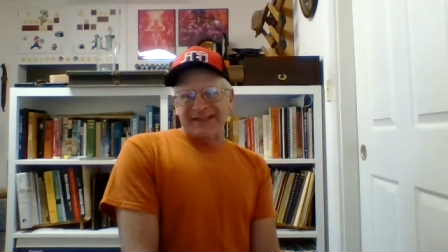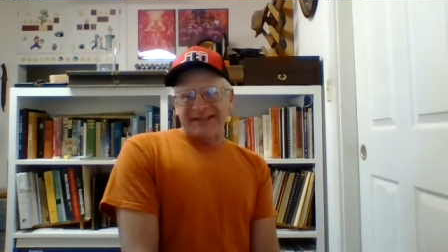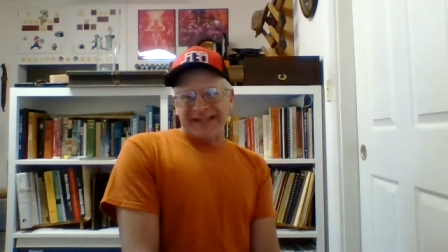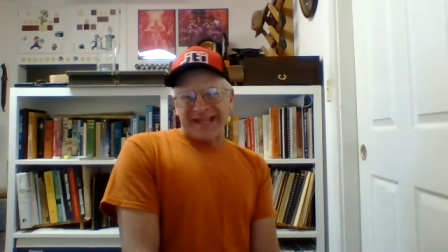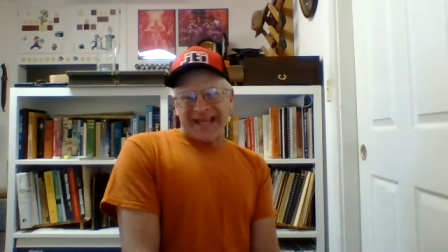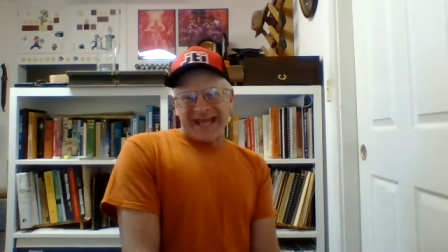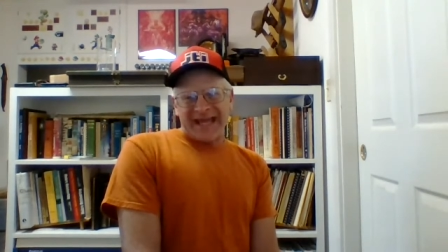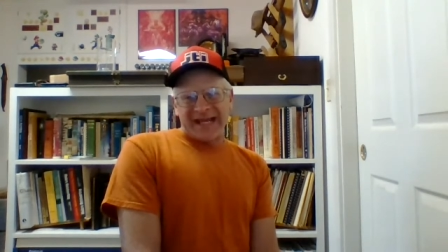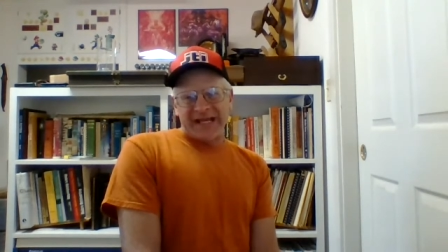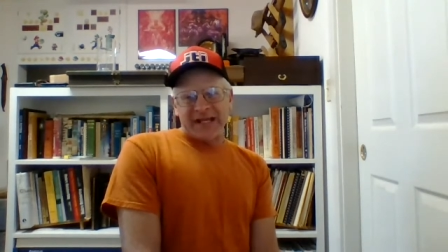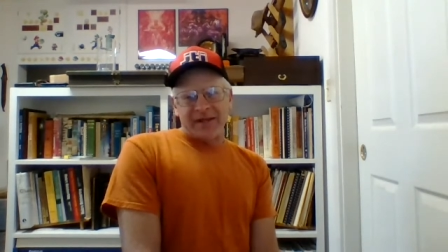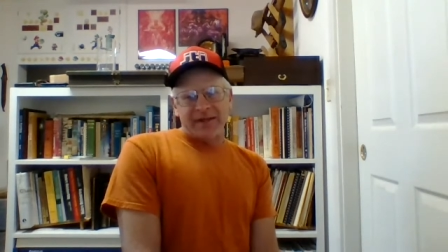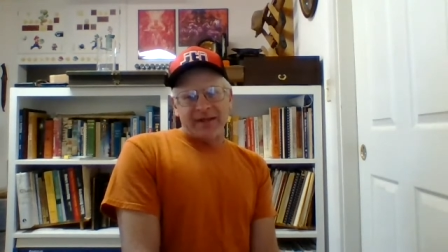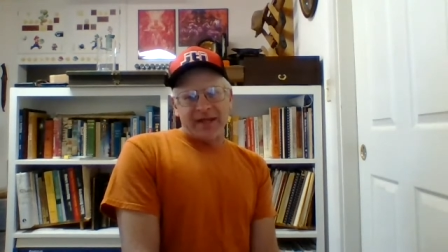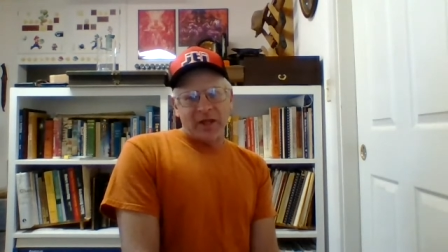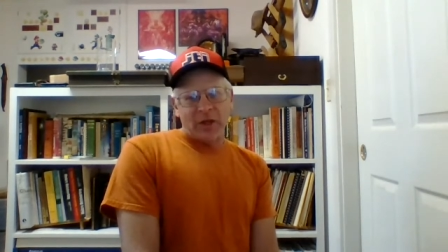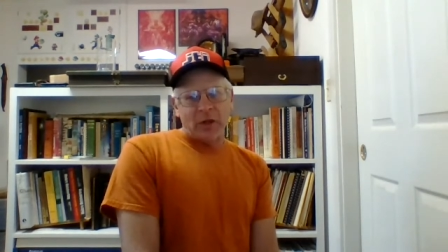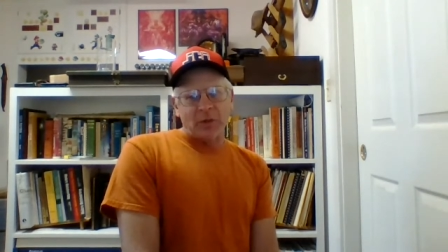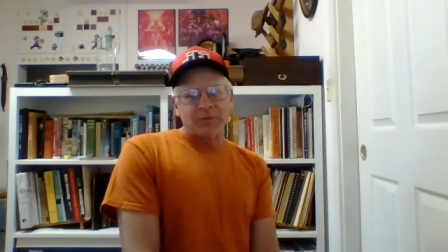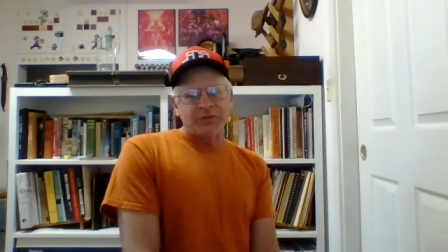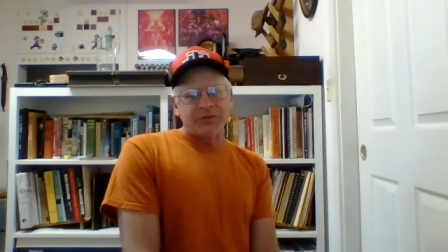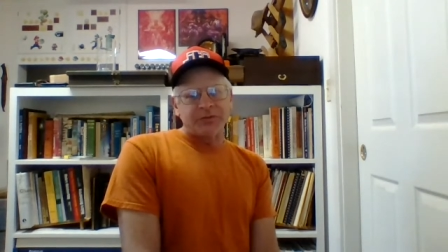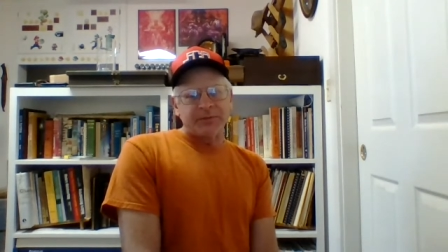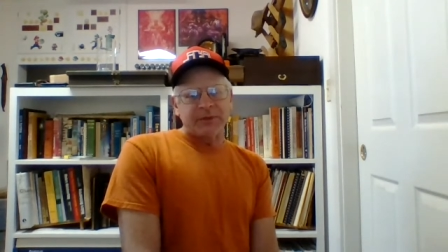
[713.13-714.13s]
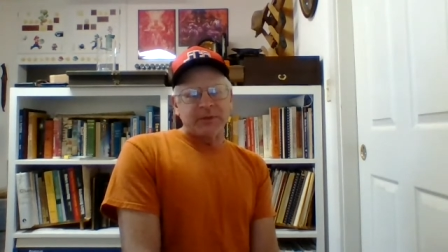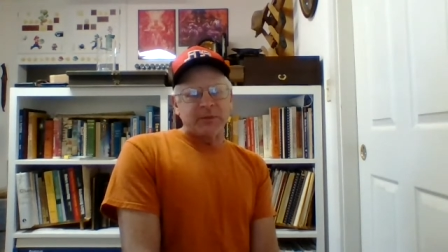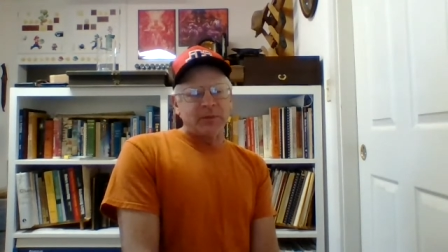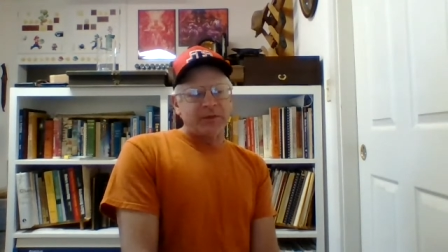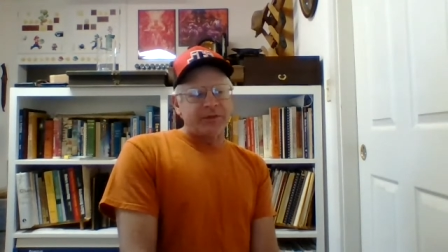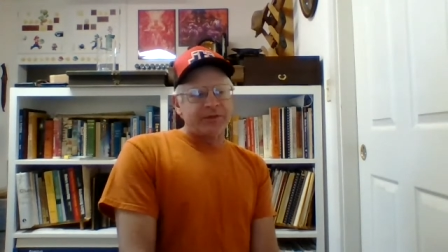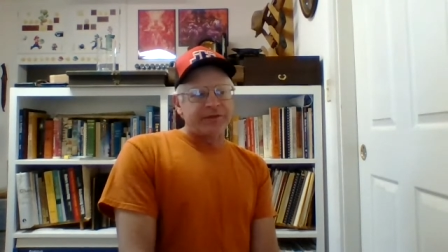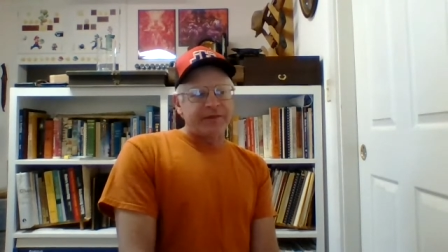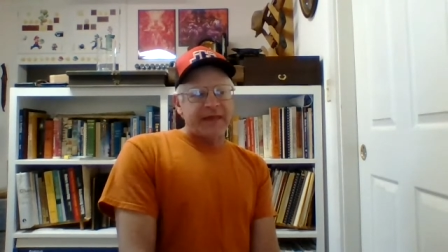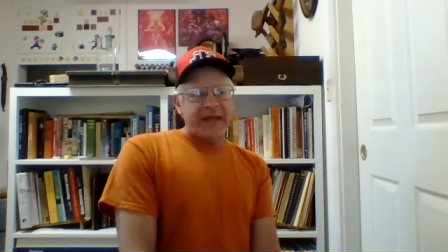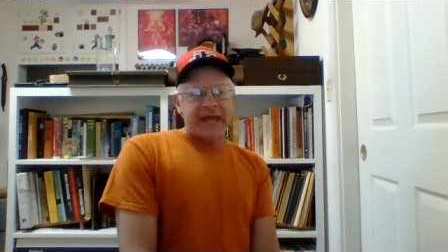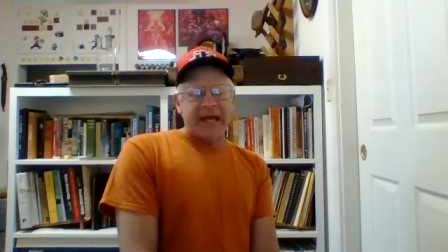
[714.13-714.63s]
kind of helps me
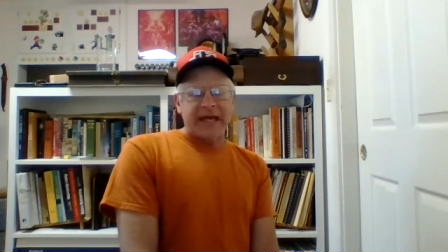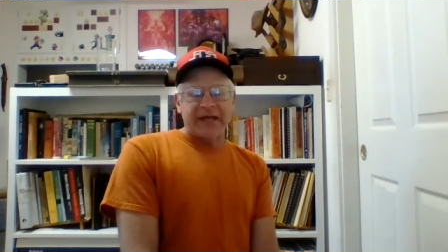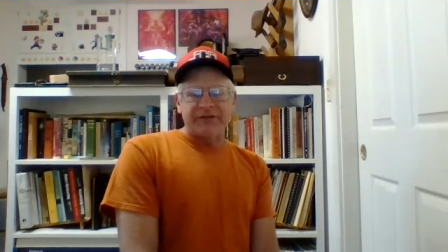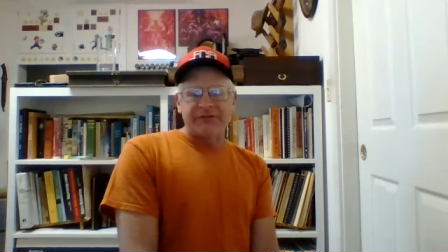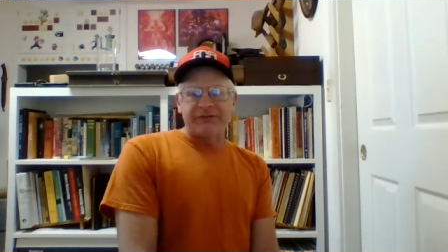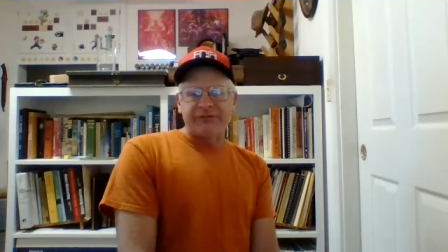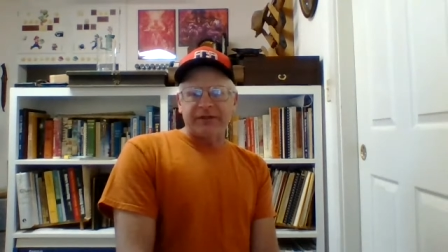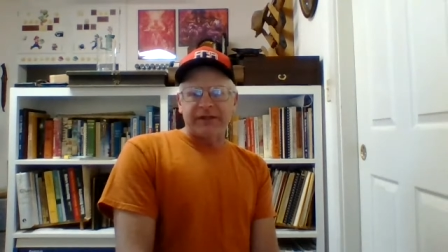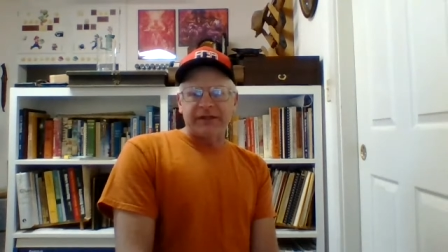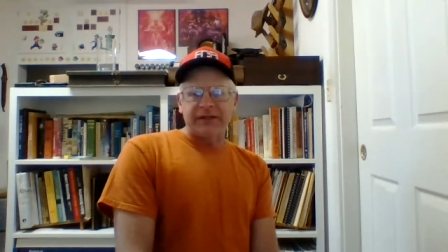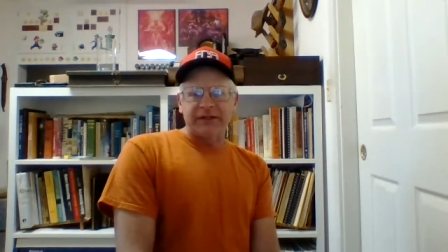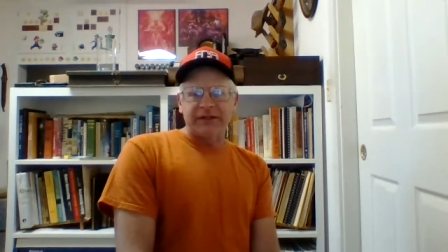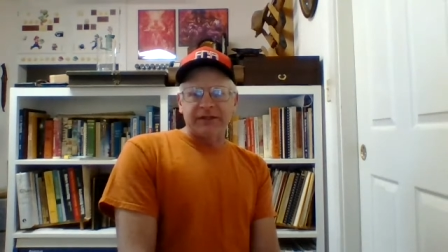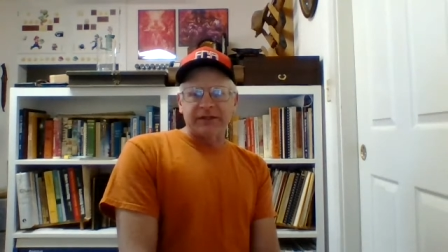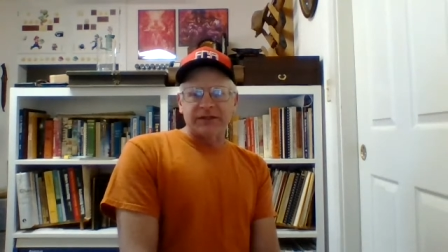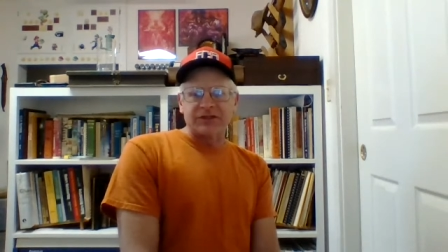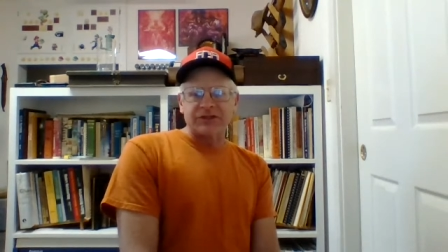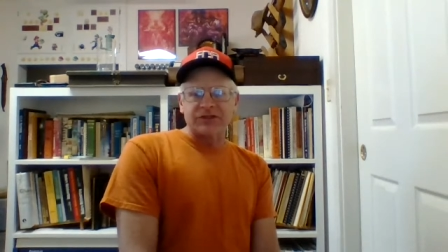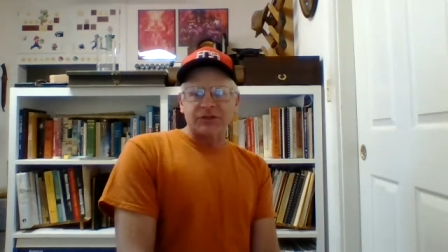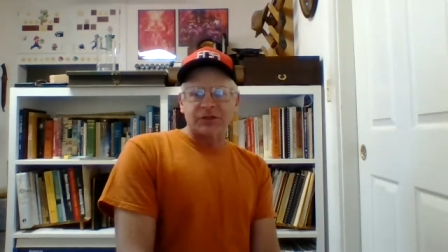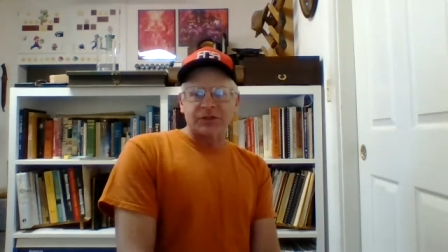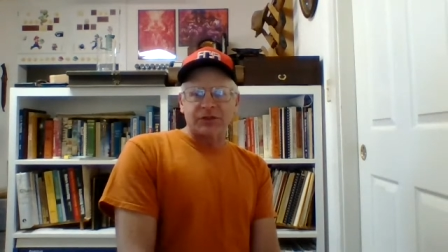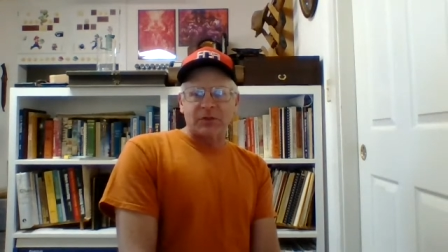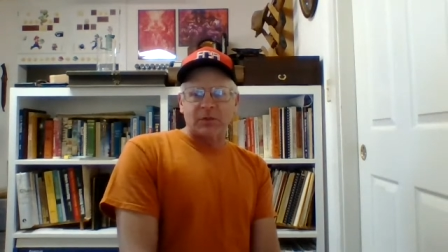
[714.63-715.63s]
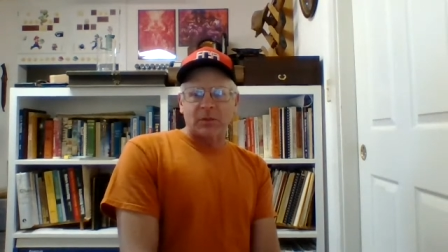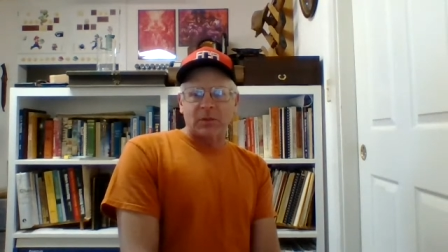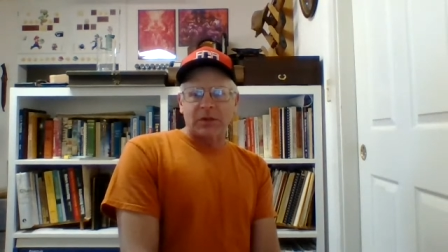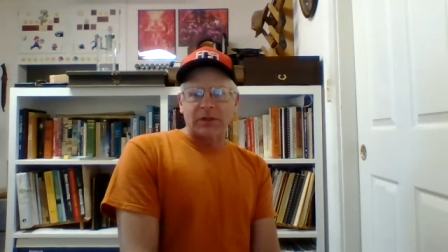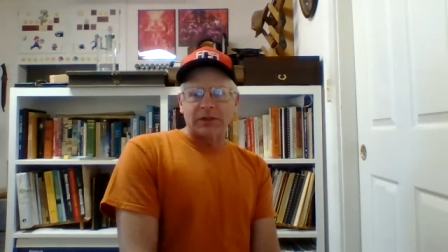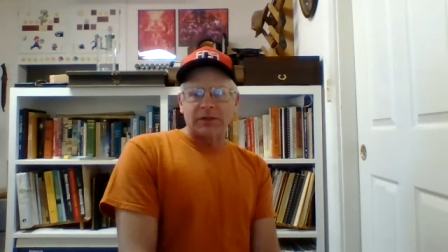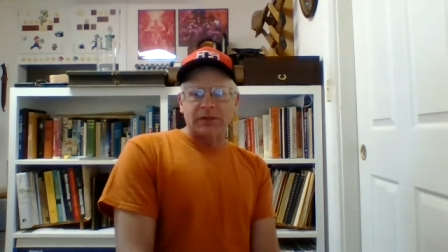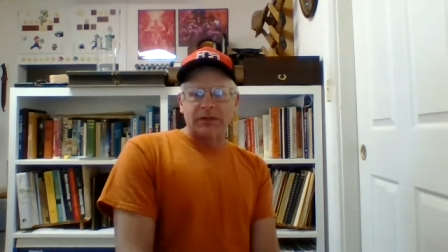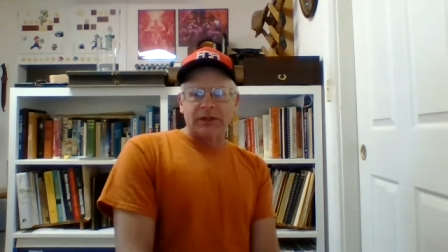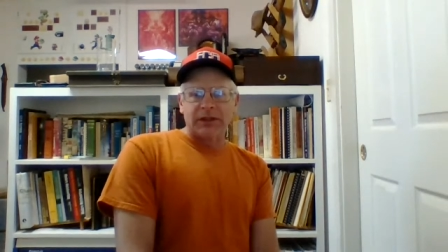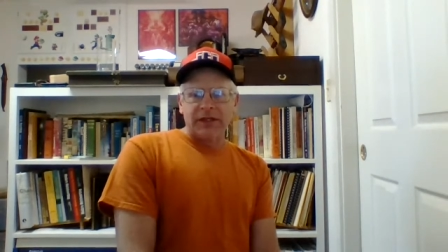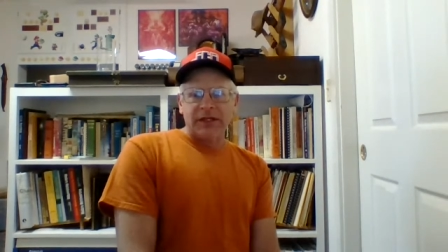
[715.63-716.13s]
with that feeding the sugar
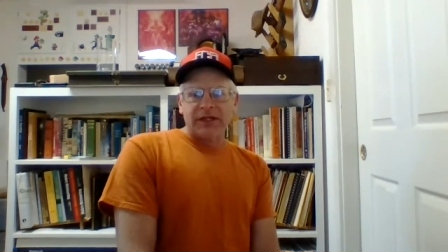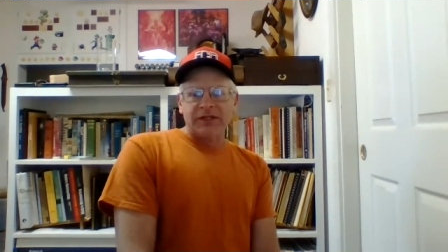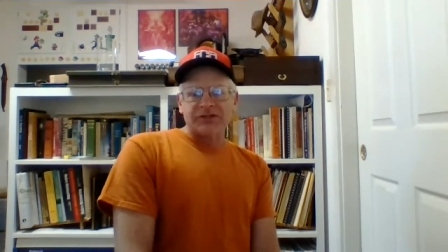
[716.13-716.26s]
water.